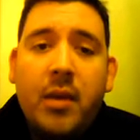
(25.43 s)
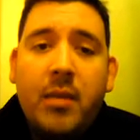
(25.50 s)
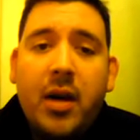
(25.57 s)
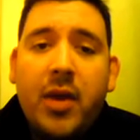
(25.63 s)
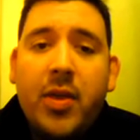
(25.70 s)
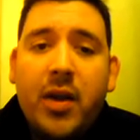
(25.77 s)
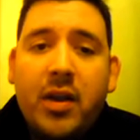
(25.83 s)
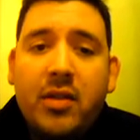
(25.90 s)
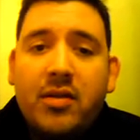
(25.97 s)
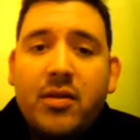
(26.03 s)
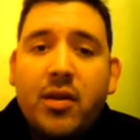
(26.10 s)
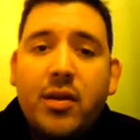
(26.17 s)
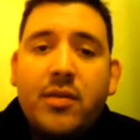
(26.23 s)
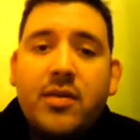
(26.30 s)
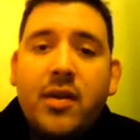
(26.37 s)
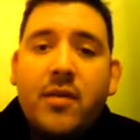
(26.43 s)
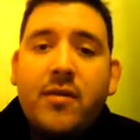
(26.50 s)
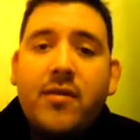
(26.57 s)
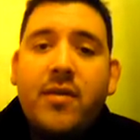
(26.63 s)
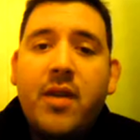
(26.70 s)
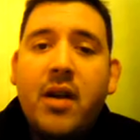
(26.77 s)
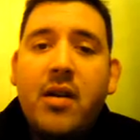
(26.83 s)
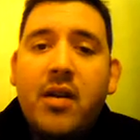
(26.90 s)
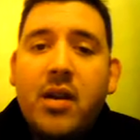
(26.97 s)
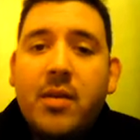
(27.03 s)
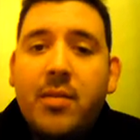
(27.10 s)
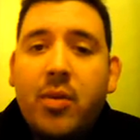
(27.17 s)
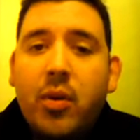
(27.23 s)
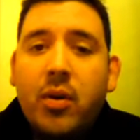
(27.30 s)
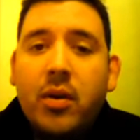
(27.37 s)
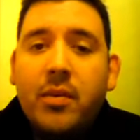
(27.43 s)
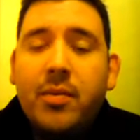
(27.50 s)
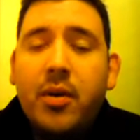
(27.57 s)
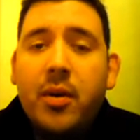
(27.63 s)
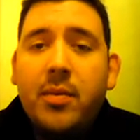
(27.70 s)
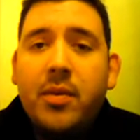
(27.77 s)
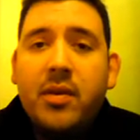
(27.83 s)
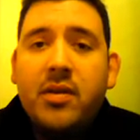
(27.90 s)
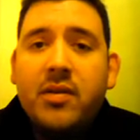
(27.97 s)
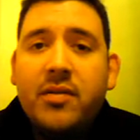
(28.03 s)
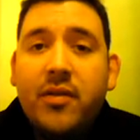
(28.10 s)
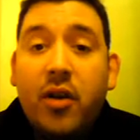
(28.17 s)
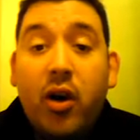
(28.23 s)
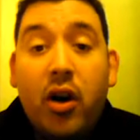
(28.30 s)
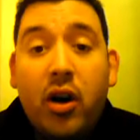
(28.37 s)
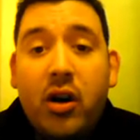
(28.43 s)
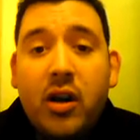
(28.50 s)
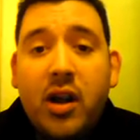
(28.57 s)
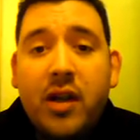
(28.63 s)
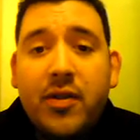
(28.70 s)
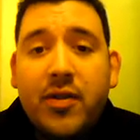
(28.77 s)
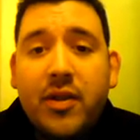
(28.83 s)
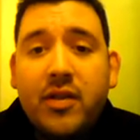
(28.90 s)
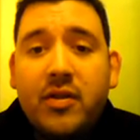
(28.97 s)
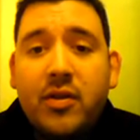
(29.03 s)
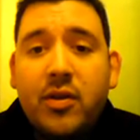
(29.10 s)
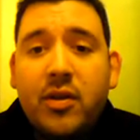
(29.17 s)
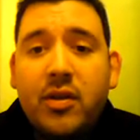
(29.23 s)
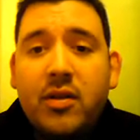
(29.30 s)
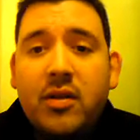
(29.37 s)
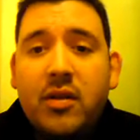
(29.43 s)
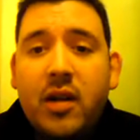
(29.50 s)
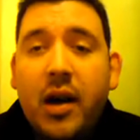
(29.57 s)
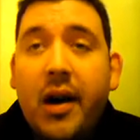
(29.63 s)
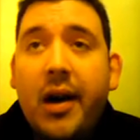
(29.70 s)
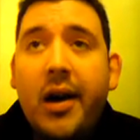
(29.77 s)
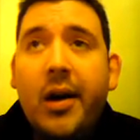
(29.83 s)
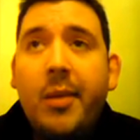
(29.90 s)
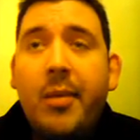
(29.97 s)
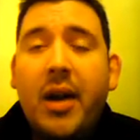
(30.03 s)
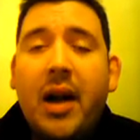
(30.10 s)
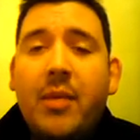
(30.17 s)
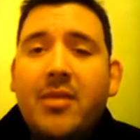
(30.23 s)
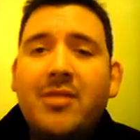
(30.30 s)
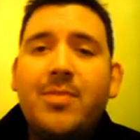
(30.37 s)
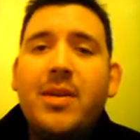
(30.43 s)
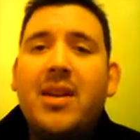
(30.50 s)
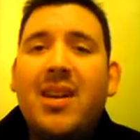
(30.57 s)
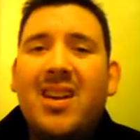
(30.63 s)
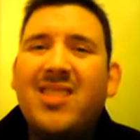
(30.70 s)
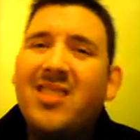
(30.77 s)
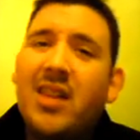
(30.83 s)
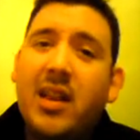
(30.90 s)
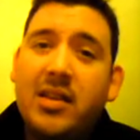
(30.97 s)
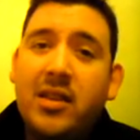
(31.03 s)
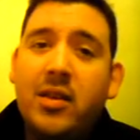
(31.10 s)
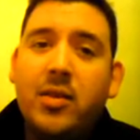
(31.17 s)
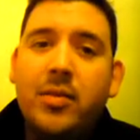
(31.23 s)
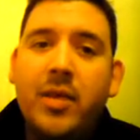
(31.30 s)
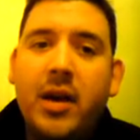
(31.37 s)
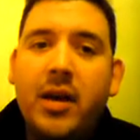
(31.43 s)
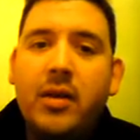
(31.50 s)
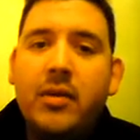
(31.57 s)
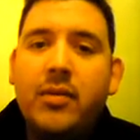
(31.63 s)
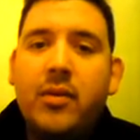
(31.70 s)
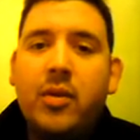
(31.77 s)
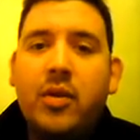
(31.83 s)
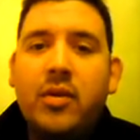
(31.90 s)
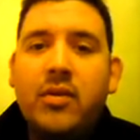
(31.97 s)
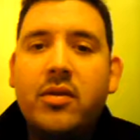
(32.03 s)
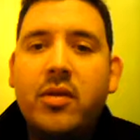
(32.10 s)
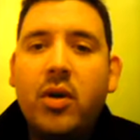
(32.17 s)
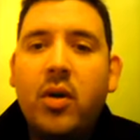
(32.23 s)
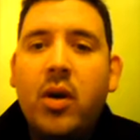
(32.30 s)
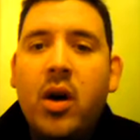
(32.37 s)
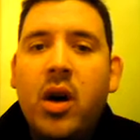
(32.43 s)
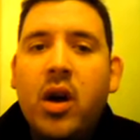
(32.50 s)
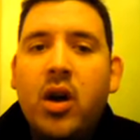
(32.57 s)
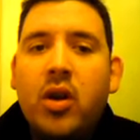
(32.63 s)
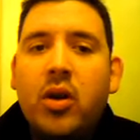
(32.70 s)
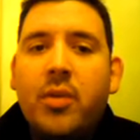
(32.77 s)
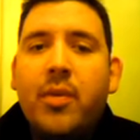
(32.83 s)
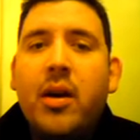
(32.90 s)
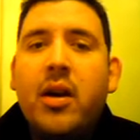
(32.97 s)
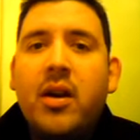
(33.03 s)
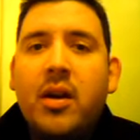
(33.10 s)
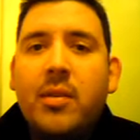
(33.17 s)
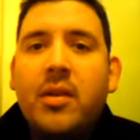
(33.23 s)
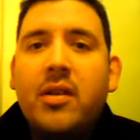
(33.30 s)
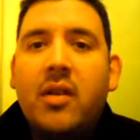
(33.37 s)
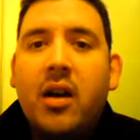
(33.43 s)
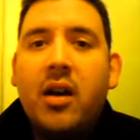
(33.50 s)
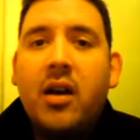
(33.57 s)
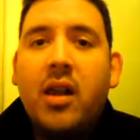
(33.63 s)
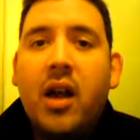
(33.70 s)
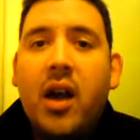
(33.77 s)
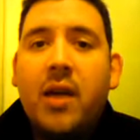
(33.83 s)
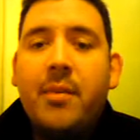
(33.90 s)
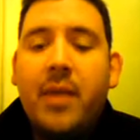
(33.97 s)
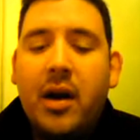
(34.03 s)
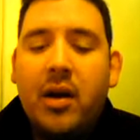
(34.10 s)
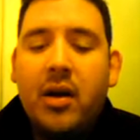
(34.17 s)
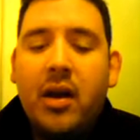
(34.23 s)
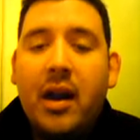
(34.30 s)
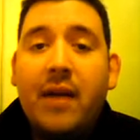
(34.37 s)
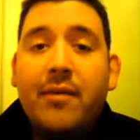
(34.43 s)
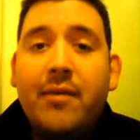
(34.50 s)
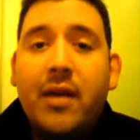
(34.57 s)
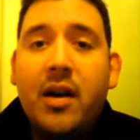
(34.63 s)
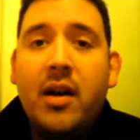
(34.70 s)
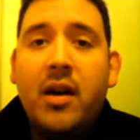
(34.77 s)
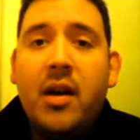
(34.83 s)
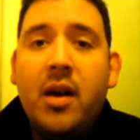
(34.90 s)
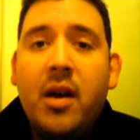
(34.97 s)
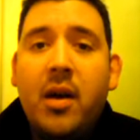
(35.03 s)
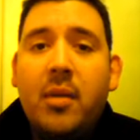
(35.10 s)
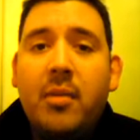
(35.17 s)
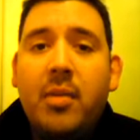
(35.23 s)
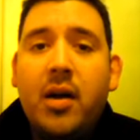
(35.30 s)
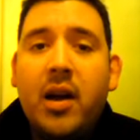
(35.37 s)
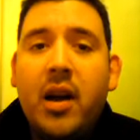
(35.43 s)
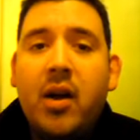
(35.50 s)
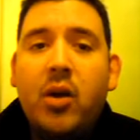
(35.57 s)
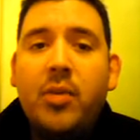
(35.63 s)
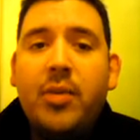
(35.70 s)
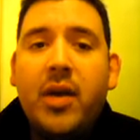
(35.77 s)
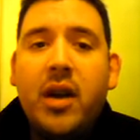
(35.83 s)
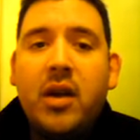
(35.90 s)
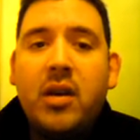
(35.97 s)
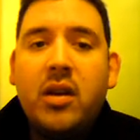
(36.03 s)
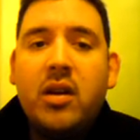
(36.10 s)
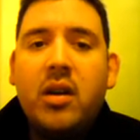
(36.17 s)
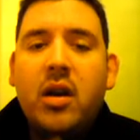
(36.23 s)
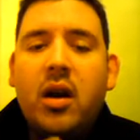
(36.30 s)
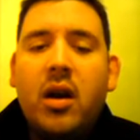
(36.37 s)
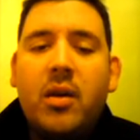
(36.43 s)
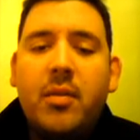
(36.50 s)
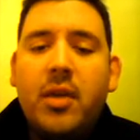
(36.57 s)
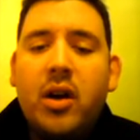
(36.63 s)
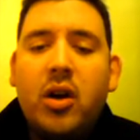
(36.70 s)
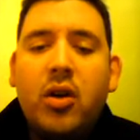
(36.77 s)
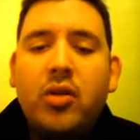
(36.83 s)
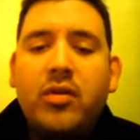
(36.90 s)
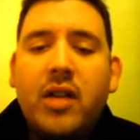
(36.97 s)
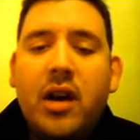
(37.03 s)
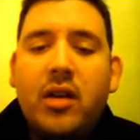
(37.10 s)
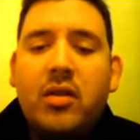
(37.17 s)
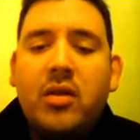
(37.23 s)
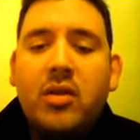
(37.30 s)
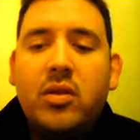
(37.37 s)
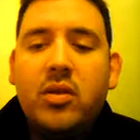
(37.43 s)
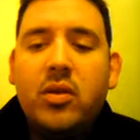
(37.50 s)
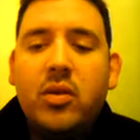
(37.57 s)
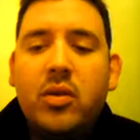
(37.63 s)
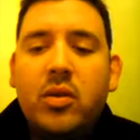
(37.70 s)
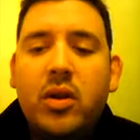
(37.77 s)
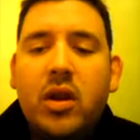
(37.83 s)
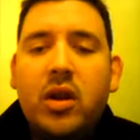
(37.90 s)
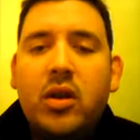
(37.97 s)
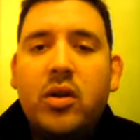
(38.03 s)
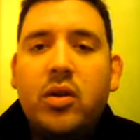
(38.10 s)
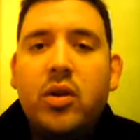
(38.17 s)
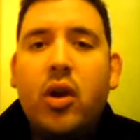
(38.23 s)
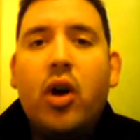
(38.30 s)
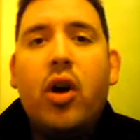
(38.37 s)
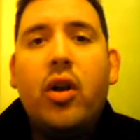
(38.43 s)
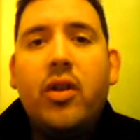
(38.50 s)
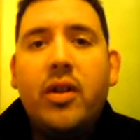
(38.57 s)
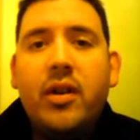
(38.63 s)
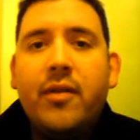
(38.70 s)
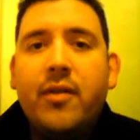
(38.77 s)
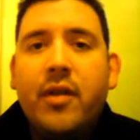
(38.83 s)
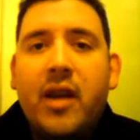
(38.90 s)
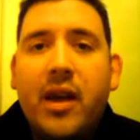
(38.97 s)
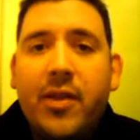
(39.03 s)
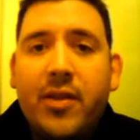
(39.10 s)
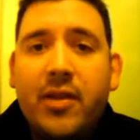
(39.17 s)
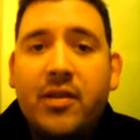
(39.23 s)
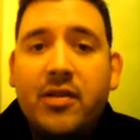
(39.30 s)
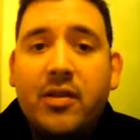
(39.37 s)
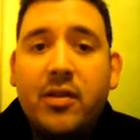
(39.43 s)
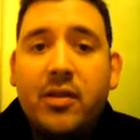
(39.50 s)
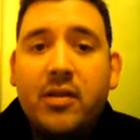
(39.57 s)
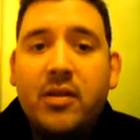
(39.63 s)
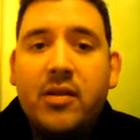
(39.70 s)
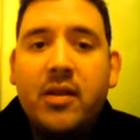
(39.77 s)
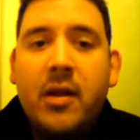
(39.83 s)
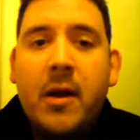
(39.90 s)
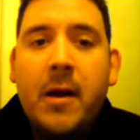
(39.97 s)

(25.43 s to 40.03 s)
I think it serves a very important purpose for all ethnic students, but I'll be speaking as a Latino man, of course, so you'll probably hear me talk a lot about Lafayette, but I hope that it goes out to include all the different ethnic students.